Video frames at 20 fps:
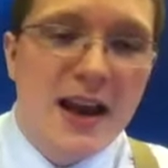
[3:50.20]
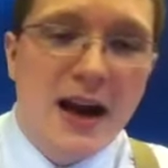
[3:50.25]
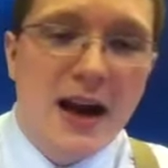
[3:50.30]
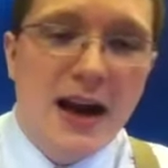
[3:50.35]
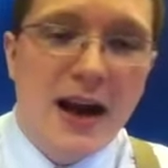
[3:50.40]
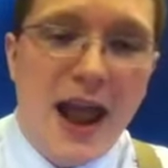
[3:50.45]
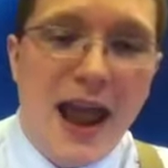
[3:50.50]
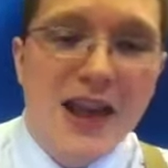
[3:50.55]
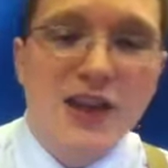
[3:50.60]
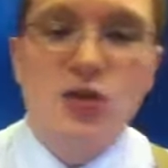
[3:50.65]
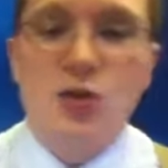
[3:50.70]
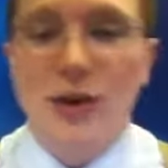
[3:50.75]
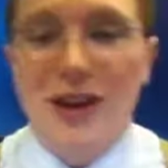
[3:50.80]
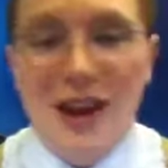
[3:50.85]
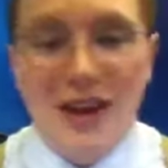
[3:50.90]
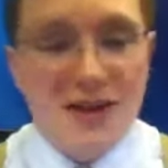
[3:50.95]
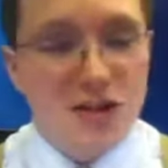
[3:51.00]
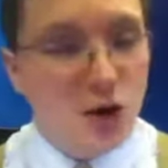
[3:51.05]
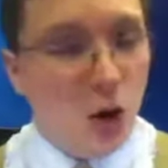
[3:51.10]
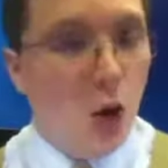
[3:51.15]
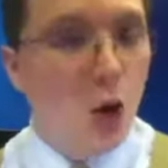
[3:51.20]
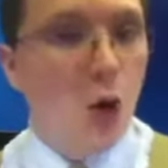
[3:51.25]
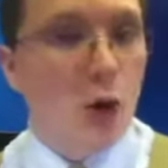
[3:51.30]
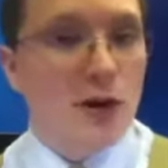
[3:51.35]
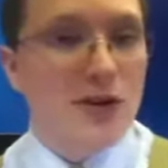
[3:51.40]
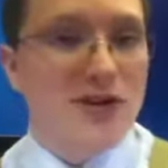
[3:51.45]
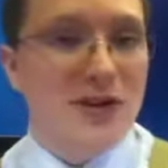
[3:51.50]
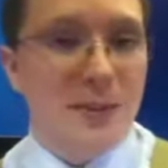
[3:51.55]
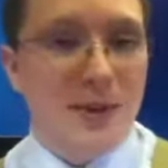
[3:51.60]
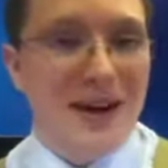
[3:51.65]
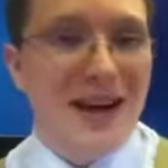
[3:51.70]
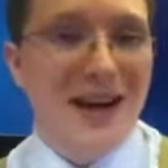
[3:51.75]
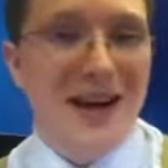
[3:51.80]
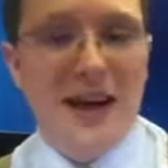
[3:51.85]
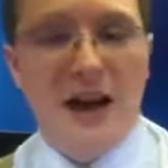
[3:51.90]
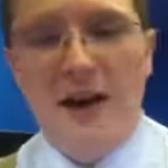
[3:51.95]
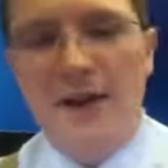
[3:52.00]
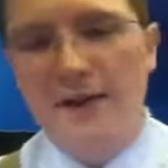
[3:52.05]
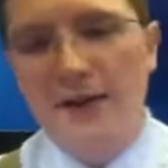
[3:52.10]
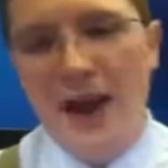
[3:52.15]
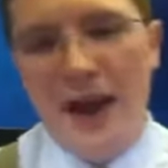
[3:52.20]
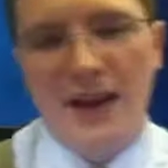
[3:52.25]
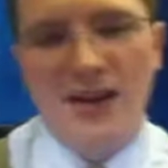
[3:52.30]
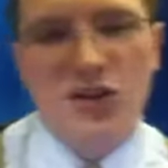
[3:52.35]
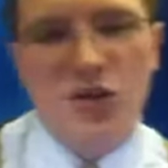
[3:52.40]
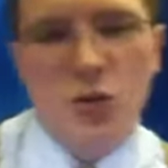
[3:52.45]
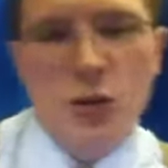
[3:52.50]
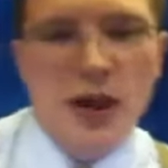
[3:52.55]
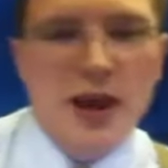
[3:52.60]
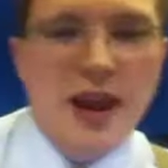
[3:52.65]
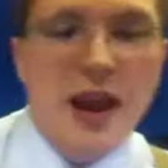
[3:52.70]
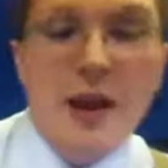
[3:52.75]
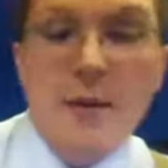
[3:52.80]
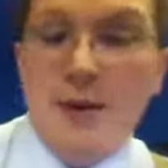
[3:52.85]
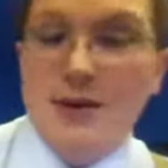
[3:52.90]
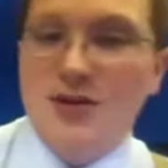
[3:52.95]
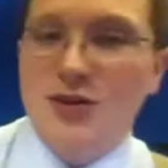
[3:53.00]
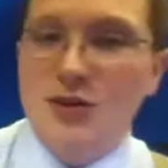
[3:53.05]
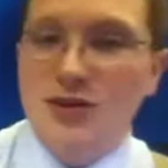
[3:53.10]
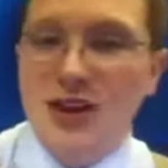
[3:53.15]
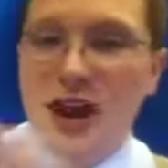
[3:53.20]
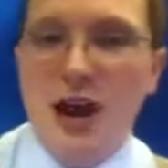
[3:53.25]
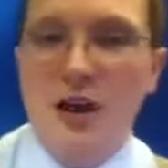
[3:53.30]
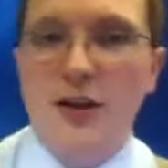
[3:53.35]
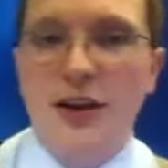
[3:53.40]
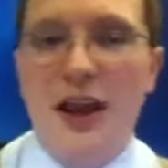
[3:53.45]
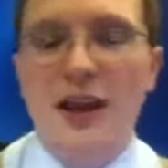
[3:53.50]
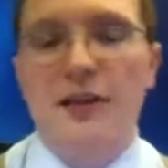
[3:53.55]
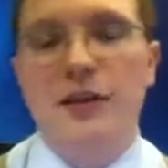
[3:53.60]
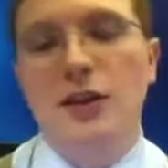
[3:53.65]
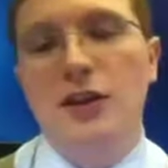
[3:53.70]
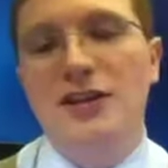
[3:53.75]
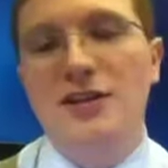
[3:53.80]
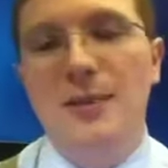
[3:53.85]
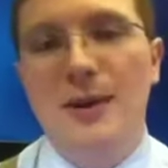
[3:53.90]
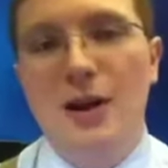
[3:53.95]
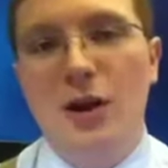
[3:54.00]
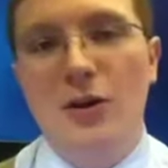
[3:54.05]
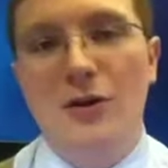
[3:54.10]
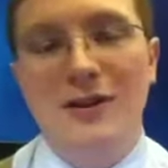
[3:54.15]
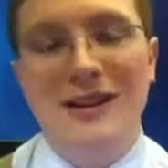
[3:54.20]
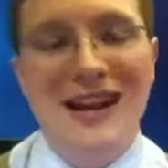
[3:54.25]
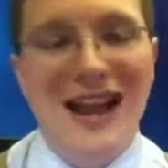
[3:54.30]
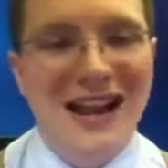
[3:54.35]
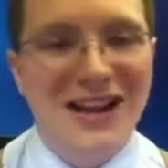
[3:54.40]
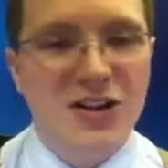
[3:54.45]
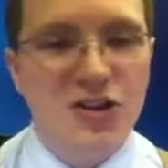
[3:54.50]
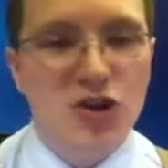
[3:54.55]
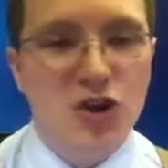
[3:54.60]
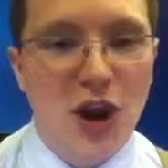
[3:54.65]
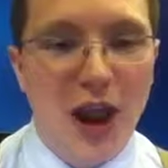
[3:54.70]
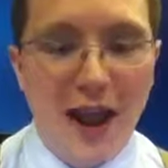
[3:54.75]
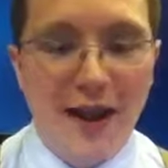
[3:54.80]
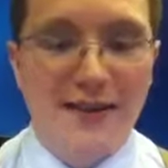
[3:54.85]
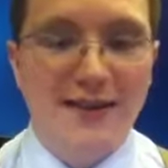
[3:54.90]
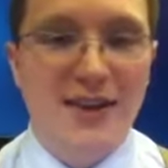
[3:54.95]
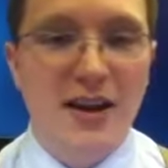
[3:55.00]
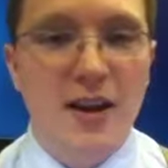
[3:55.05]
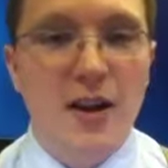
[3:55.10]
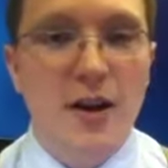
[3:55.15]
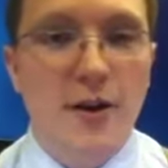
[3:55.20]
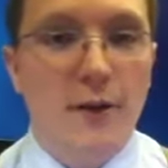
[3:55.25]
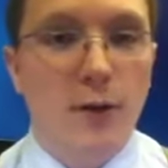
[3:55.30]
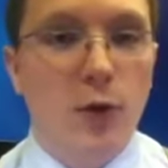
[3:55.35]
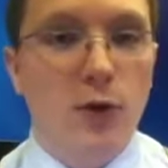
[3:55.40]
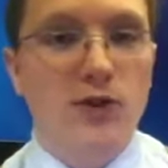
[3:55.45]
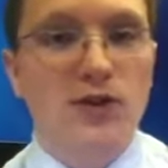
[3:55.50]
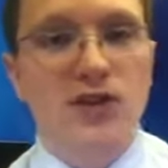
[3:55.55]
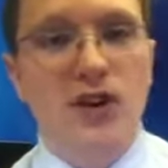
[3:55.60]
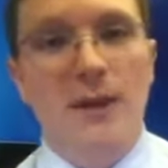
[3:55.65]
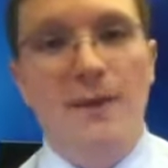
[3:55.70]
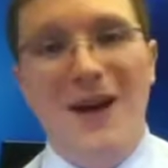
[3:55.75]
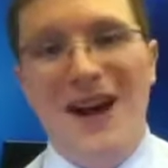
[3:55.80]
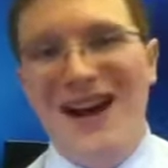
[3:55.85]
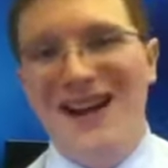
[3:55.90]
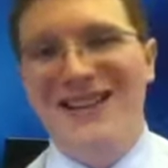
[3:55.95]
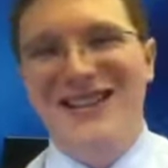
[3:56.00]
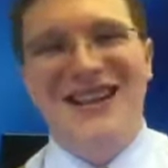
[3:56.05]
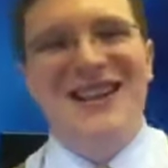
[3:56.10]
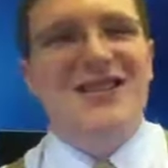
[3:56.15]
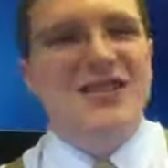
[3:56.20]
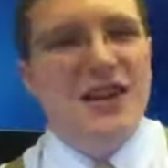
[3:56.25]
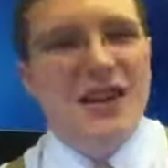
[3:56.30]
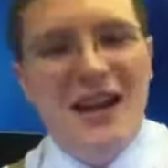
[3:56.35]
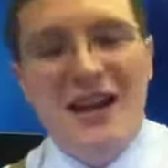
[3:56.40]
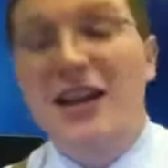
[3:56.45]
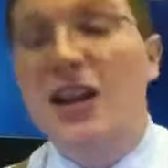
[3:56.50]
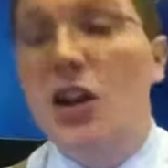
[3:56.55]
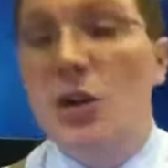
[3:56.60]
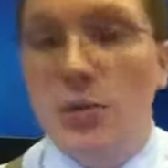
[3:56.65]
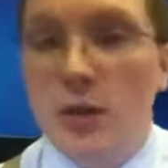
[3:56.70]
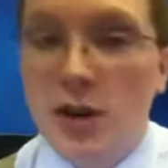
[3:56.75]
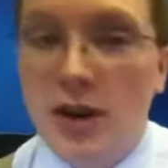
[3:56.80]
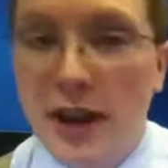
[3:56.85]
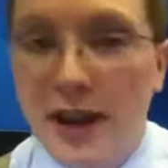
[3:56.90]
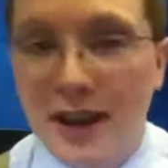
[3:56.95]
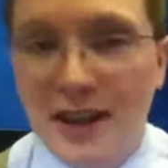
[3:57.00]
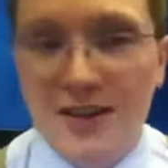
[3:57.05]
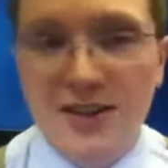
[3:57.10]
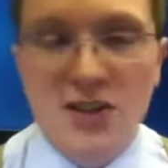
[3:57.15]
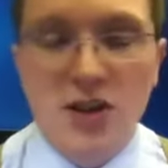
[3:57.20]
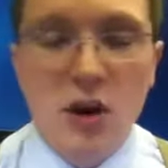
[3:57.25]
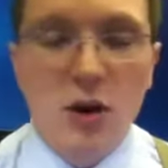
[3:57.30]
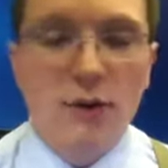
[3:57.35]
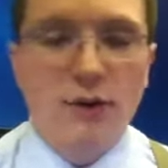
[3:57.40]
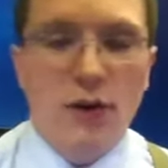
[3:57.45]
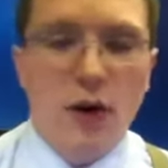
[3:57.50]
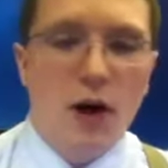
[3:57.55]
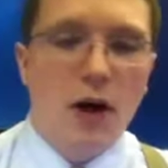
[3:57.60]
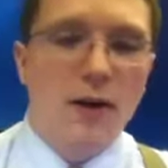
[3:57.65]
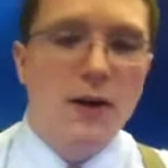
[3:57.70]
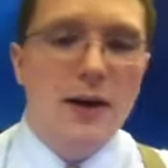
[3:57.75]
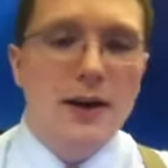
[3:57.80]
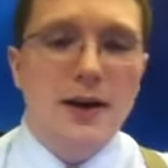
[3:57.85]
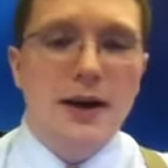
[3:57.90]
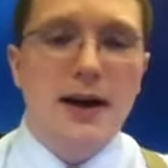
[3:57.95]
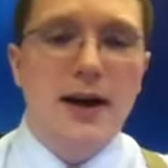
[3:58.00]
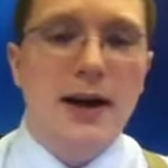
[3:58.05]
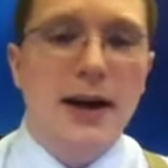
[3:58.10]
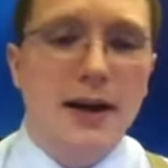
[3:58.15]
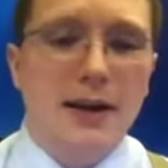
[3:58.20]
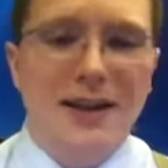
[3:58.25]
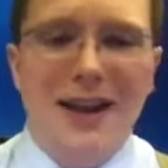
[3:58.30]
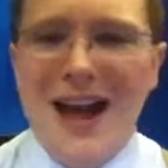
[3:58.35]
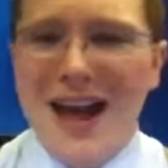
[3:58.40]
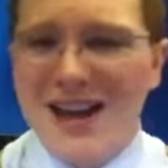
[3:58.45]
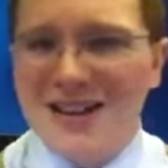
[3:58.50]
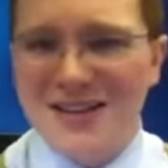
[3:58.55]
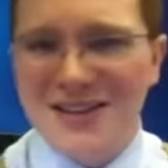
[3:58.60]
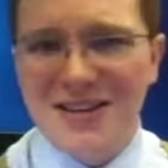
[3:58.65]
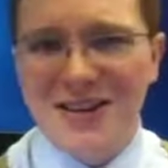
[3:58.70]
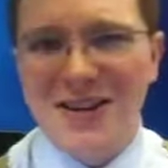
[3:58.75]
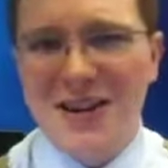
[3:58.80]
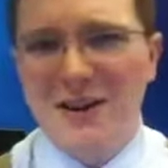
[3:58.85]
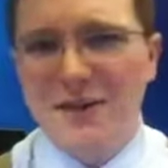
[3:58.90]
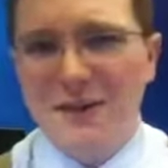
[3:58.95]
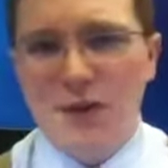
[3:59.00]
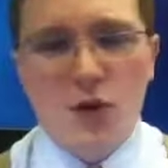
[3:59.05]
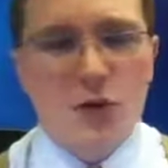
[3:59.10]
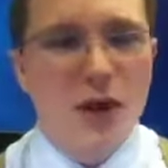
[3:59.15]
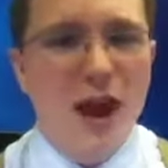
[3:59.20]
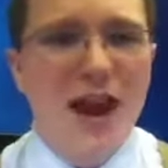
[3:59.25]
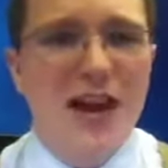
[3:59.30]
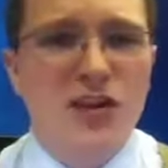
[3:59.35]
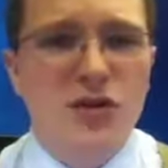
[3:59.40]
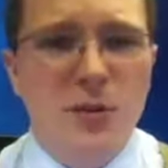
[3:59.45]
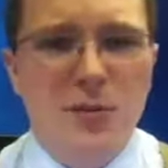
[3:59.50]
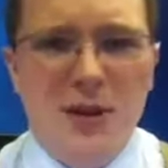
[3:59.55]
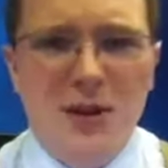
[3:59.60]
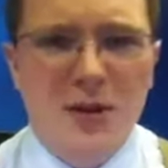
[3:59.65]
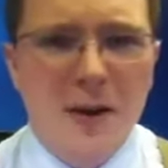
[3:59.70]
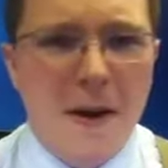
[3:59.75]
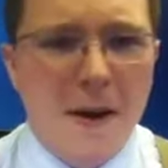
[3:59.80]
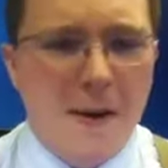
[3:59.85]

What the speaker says: as we get towards the beginning of next week. But Tuesday altogether looks to be your next chance for some decent accumulating snowfall. Last few days we've been